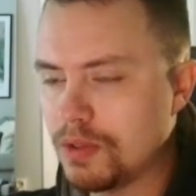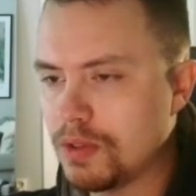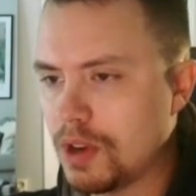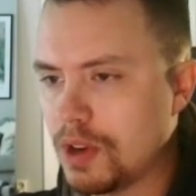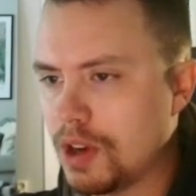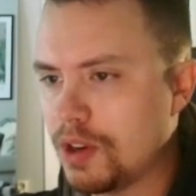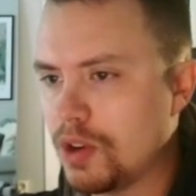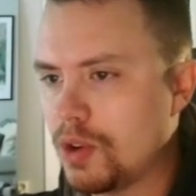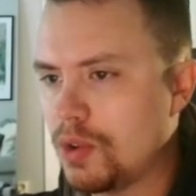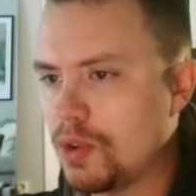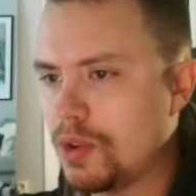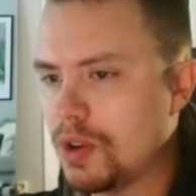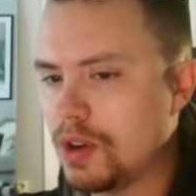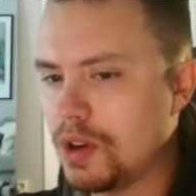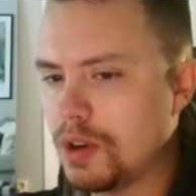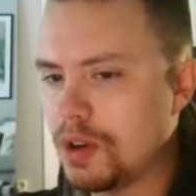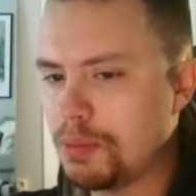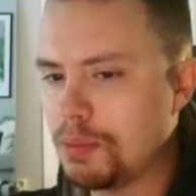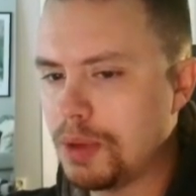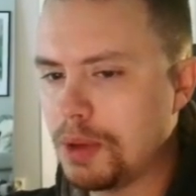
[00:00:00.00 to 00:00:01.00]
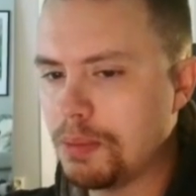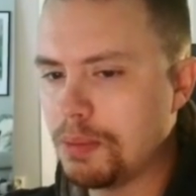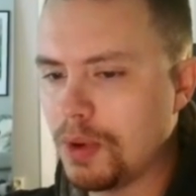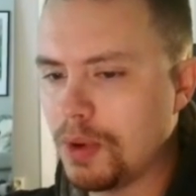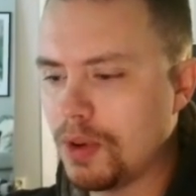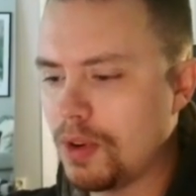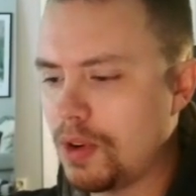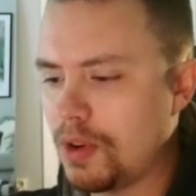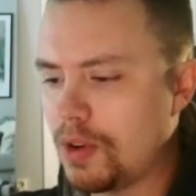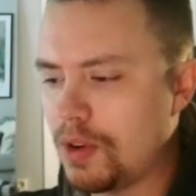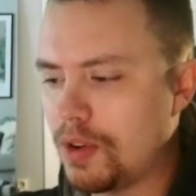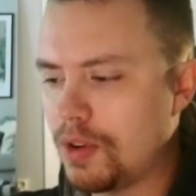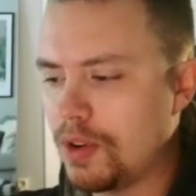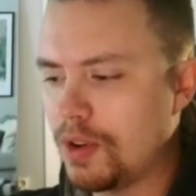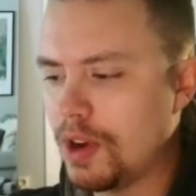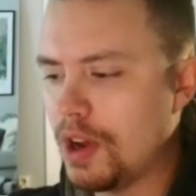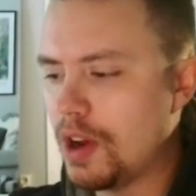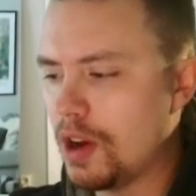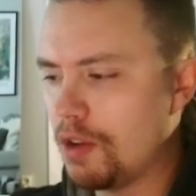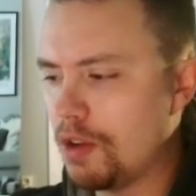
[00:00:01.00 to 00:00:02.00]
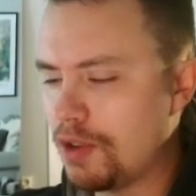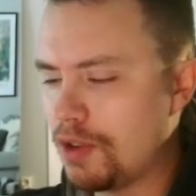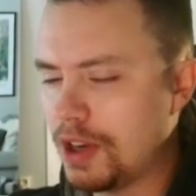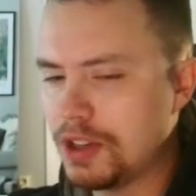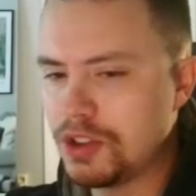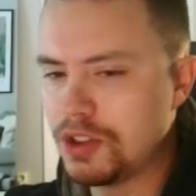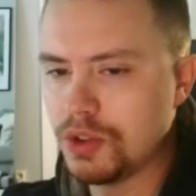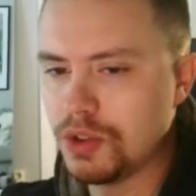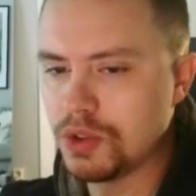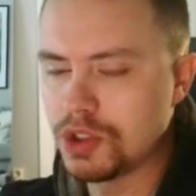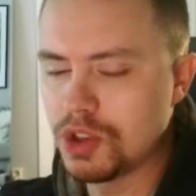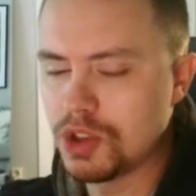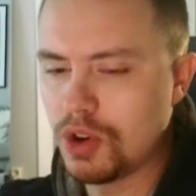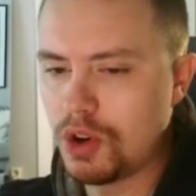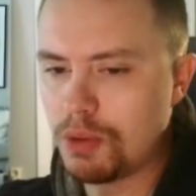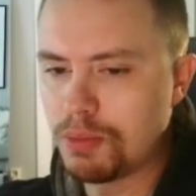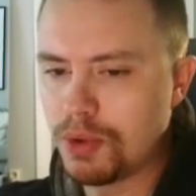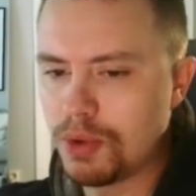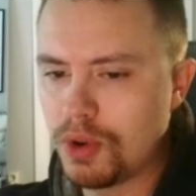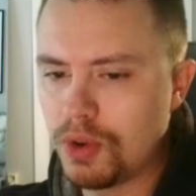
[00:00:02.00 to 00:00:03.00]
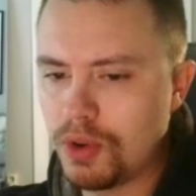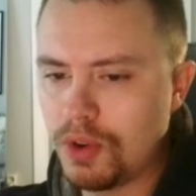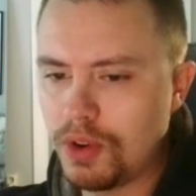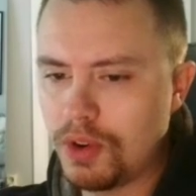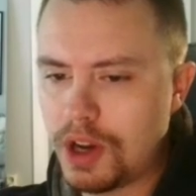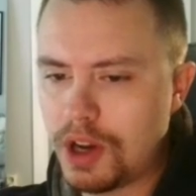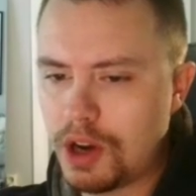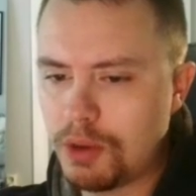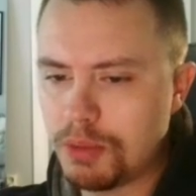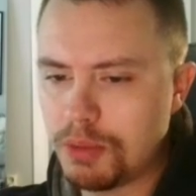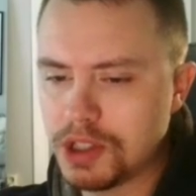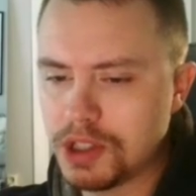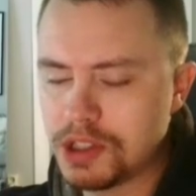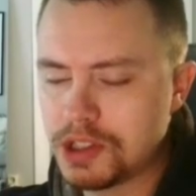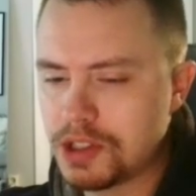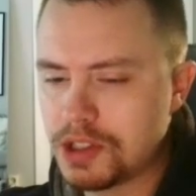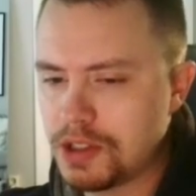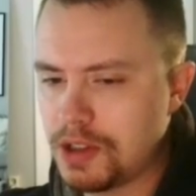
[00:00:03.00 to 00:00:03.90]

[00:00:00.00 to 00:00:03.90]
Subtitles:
I know people are afraid to use the op role now, but